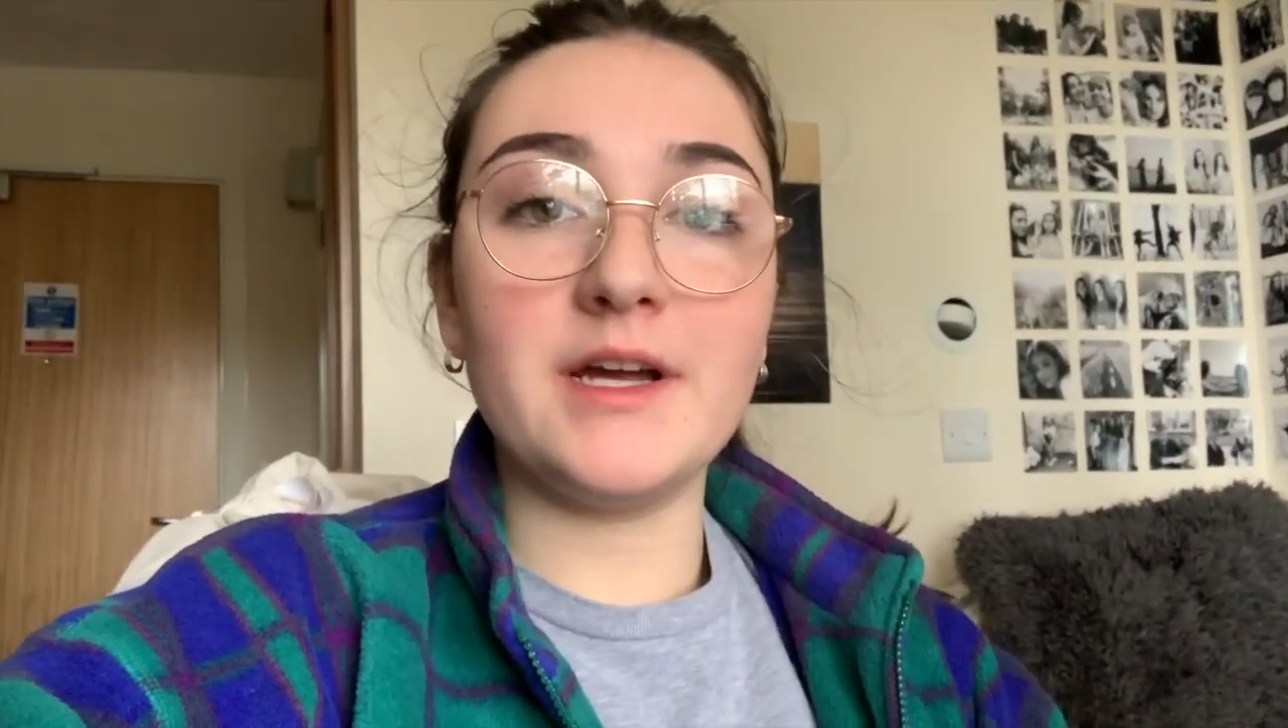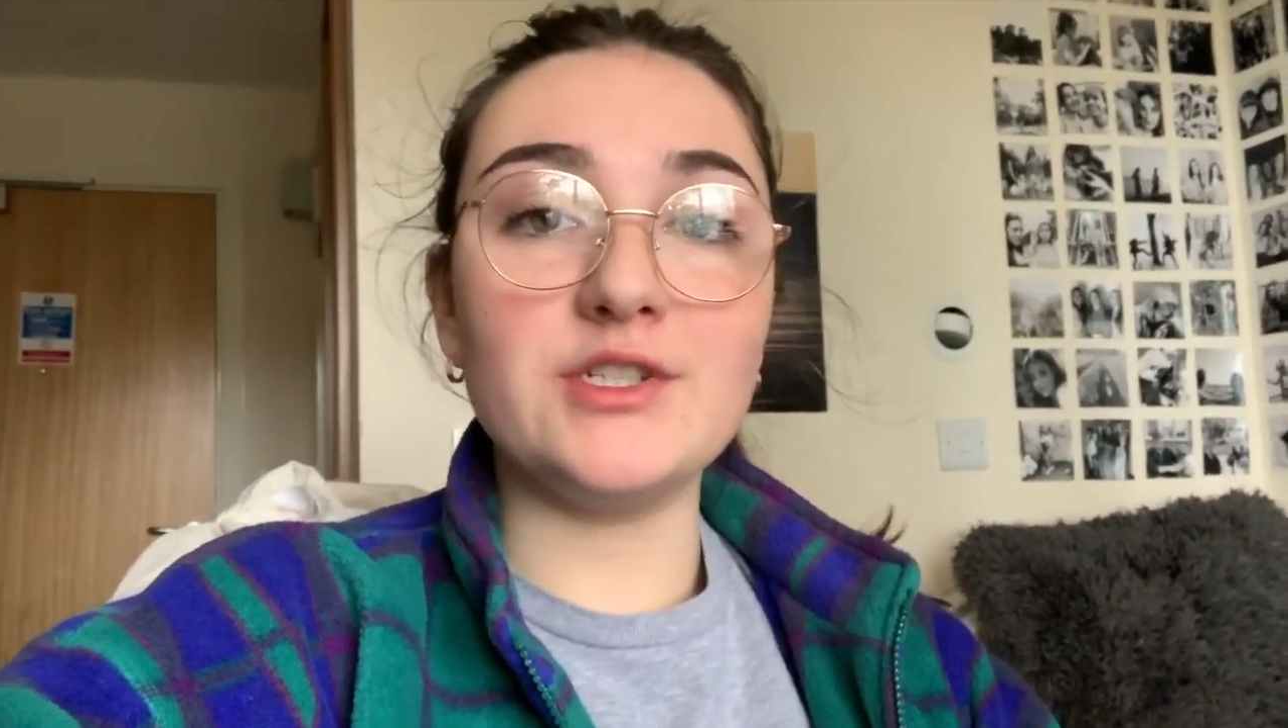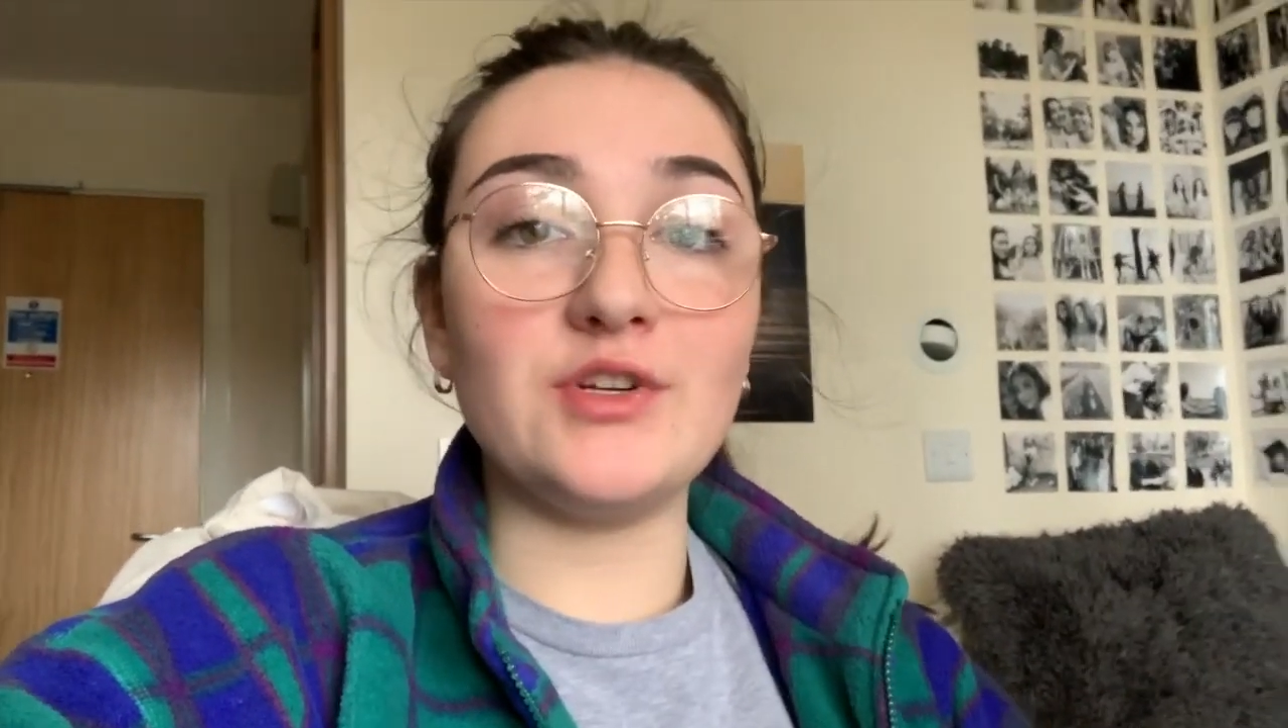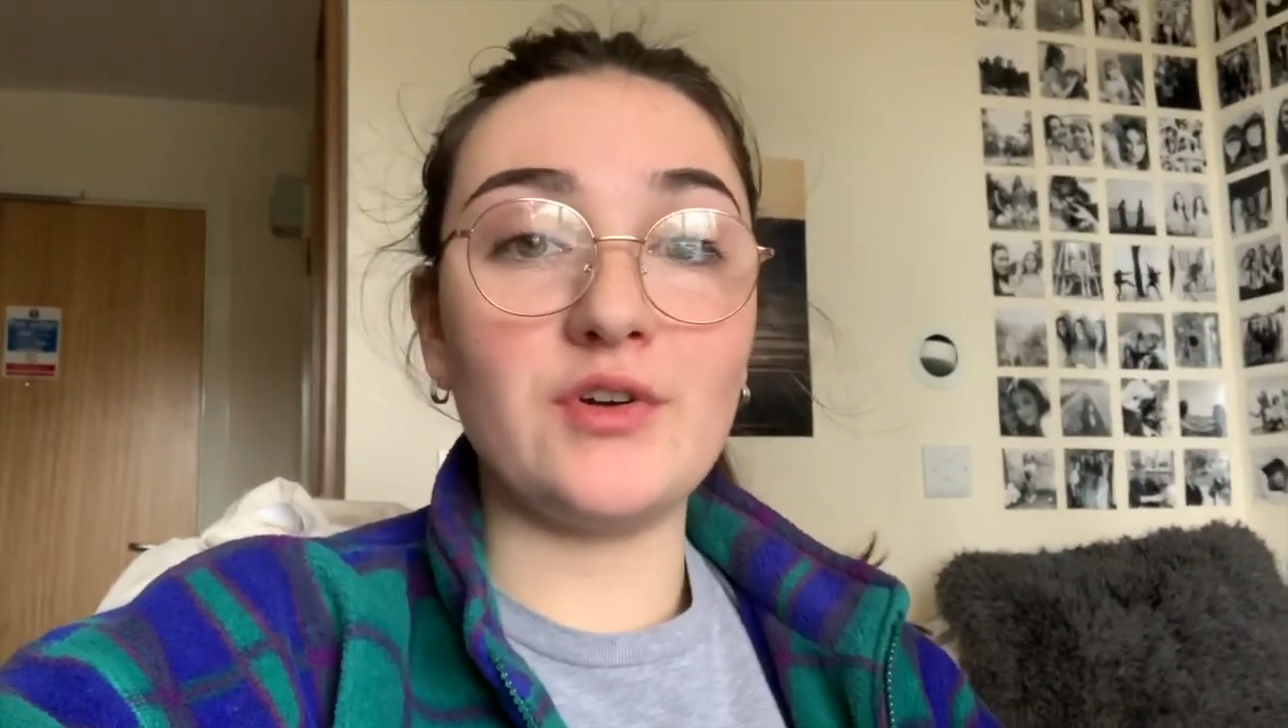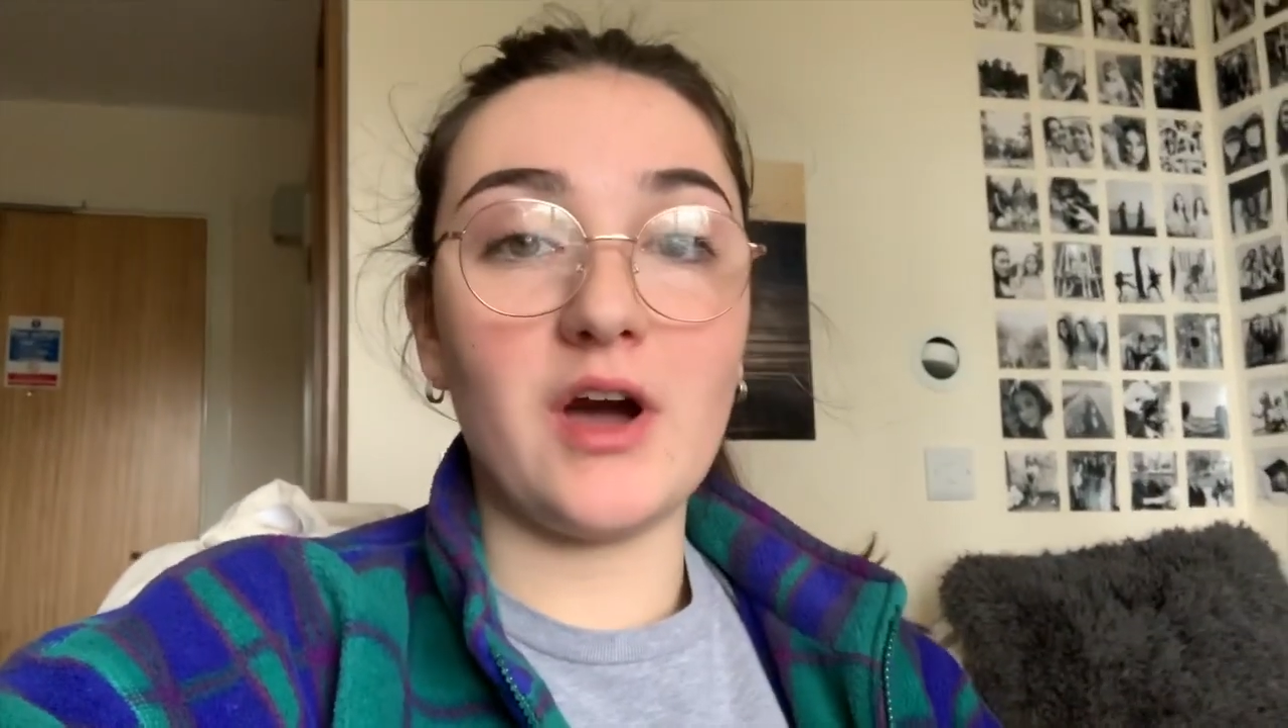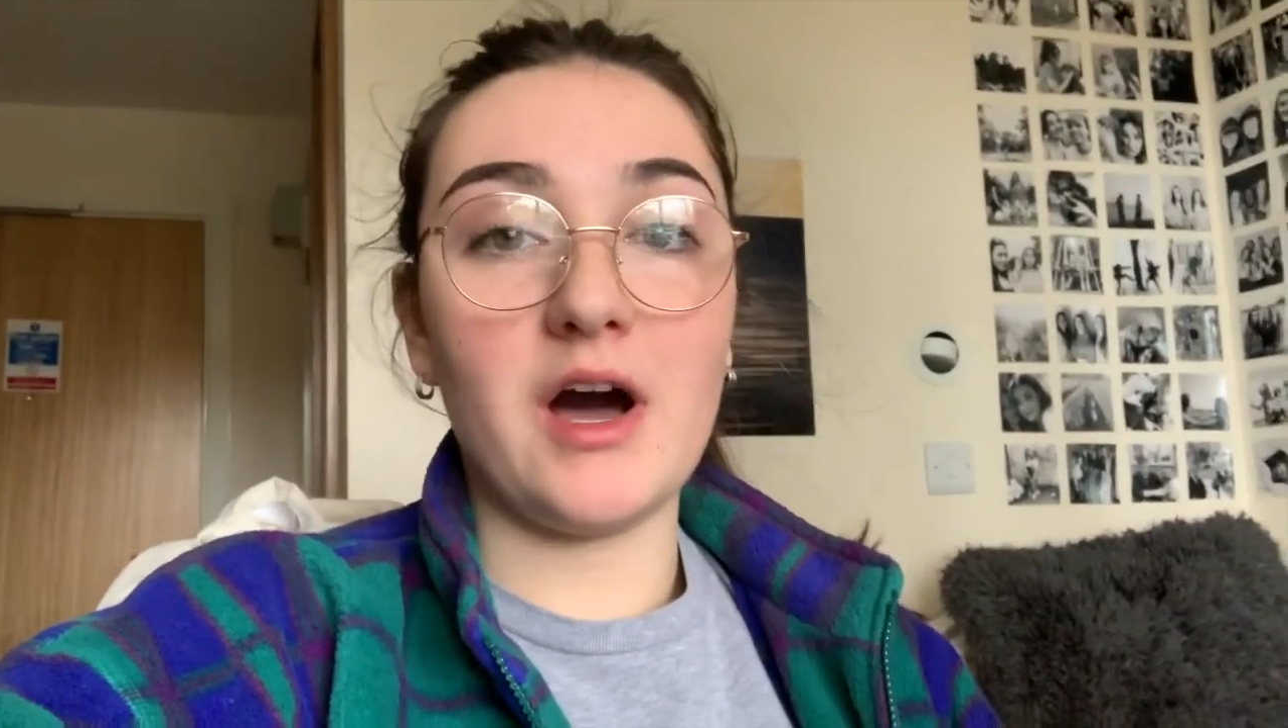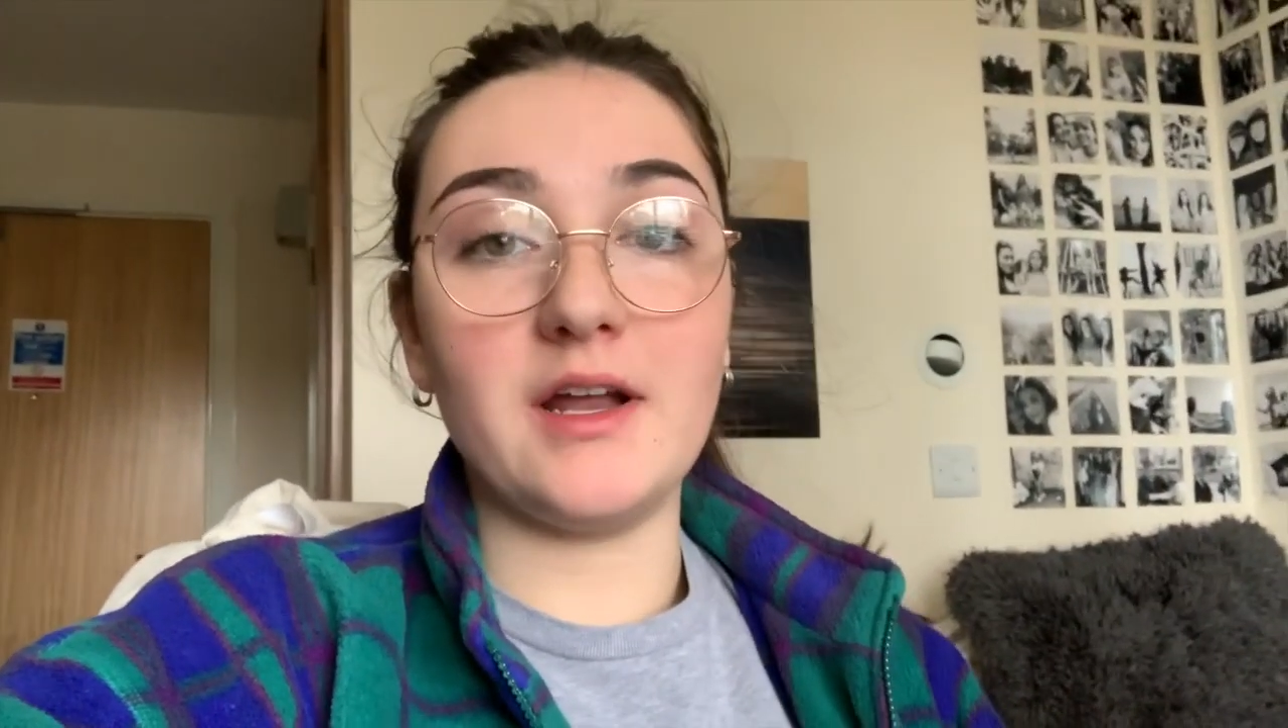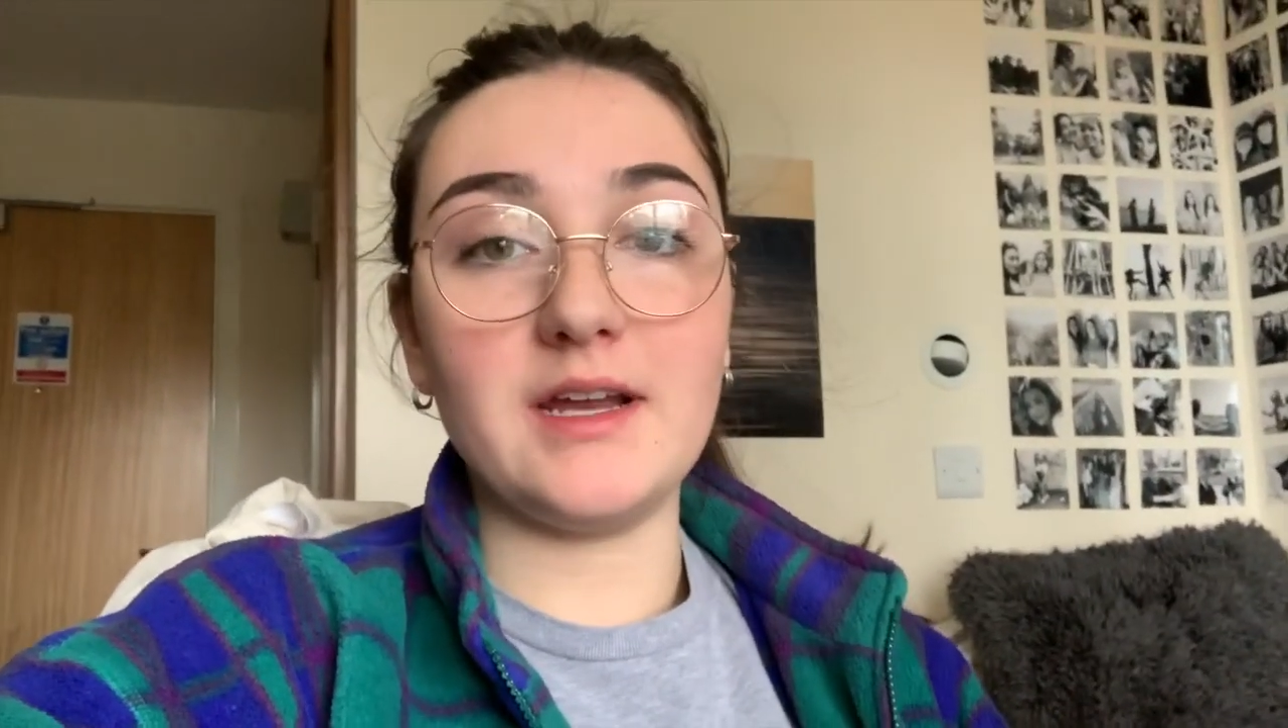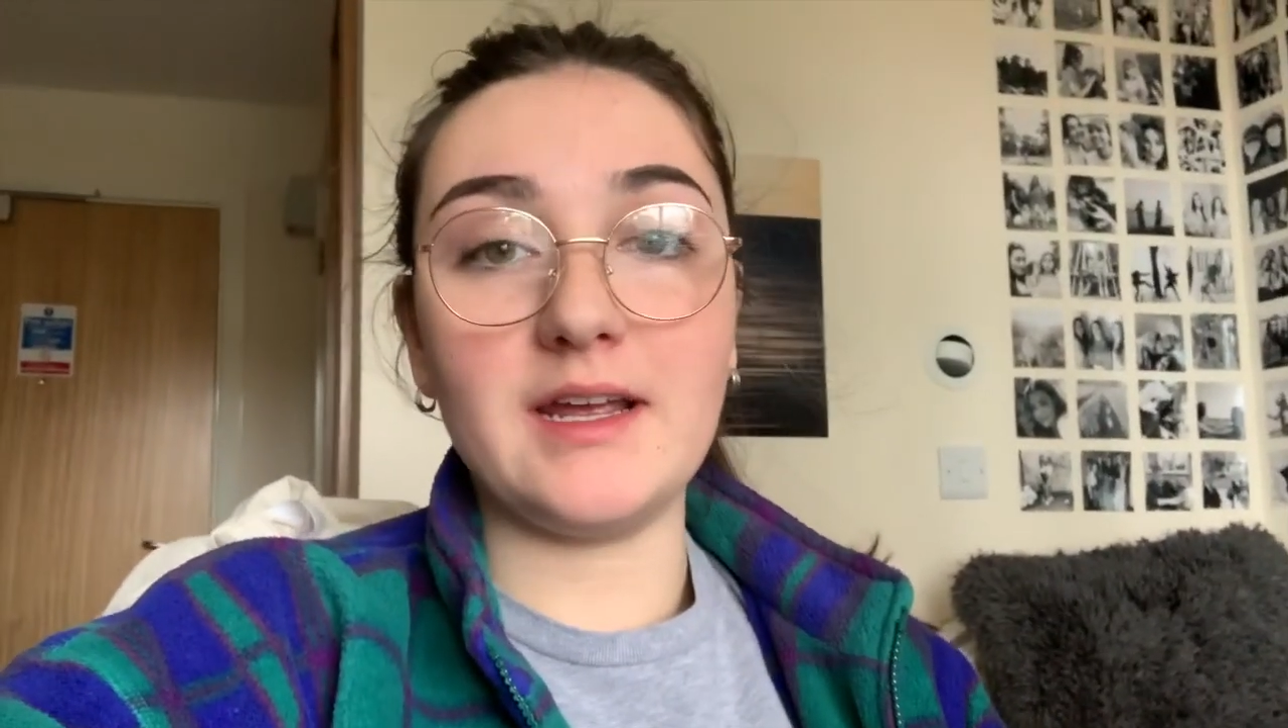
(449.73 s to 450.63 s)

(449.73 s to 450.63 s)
student card